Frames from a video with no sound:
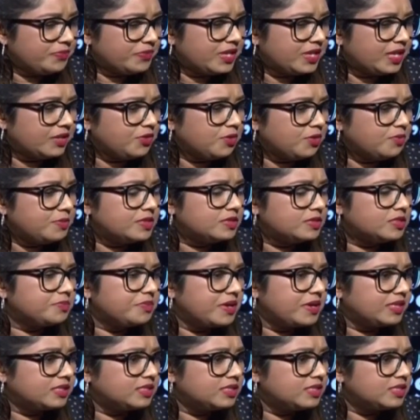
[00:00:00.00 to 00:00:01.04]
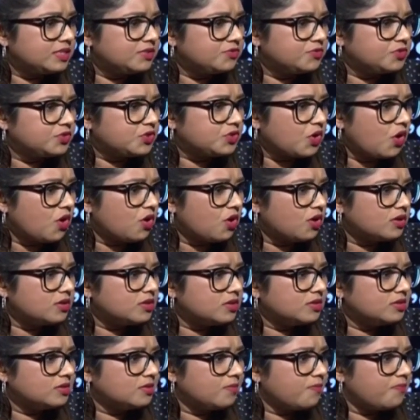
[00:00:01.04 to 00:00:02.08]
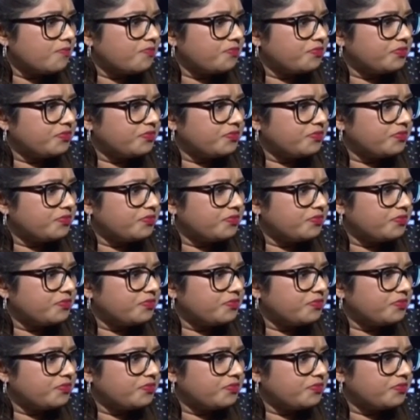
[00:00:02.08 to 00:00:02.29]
get your perspectives on